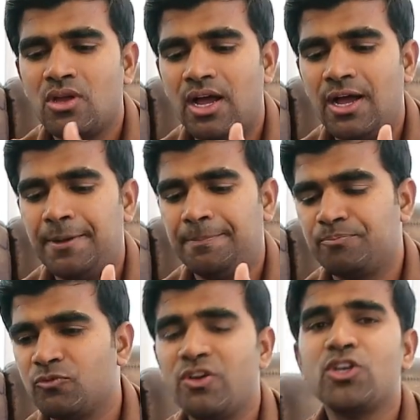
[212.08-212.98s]

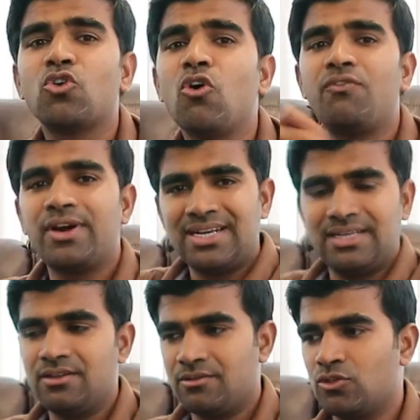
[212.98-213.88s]
um, when you go for
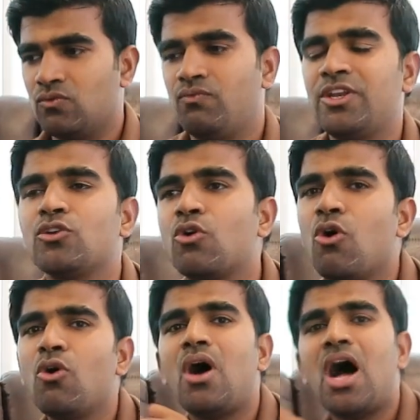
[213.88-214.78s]
when you
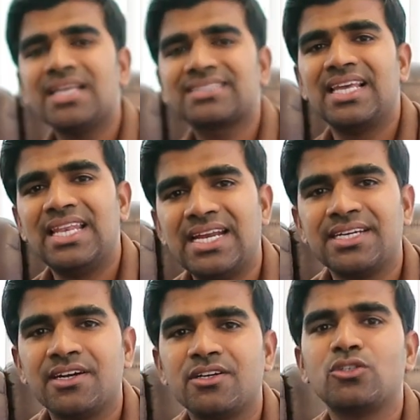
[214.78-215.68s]
go ask a
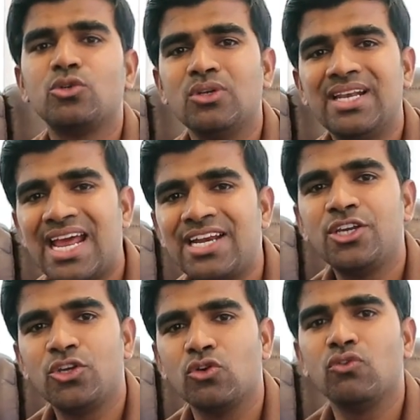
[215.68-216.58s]
lender to
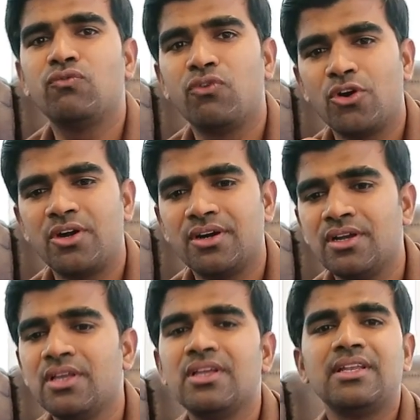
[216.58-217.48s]
lend you for
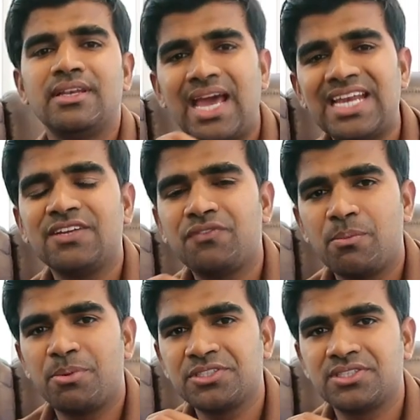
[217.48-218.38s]

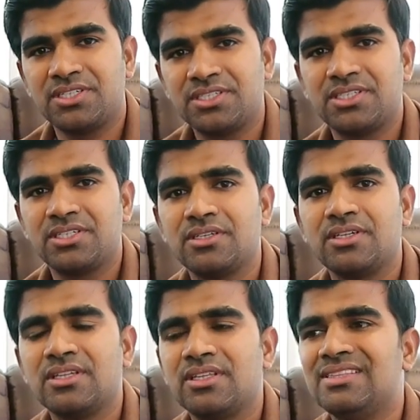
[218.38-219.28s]
ninety-five percent,
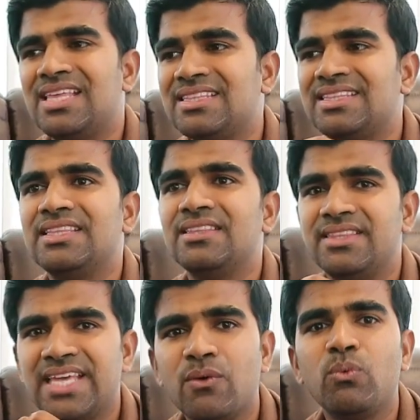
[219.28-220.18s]
then
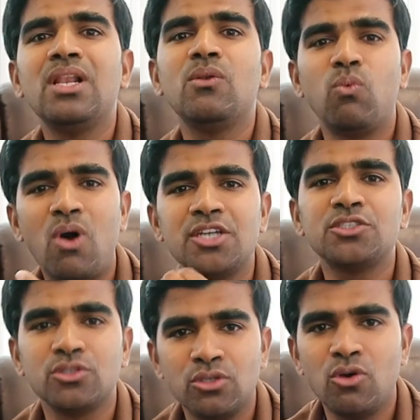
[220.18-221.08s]
they will
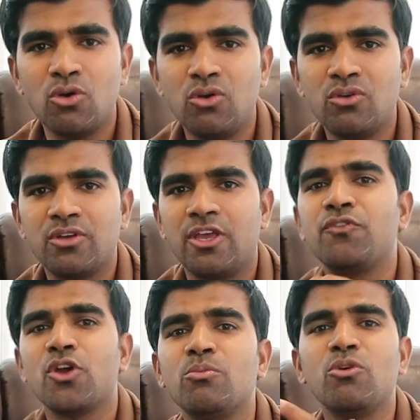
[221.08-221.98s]
want to know
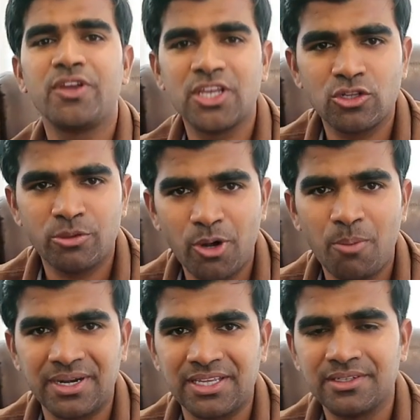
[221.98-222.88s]
if you're moving into the
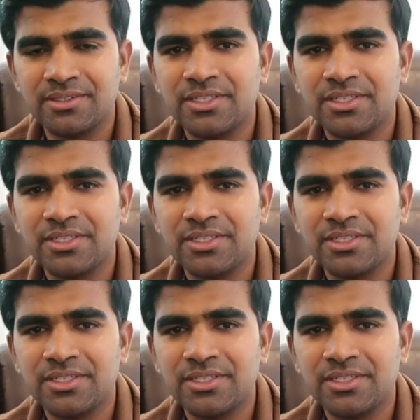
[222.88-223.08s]
property.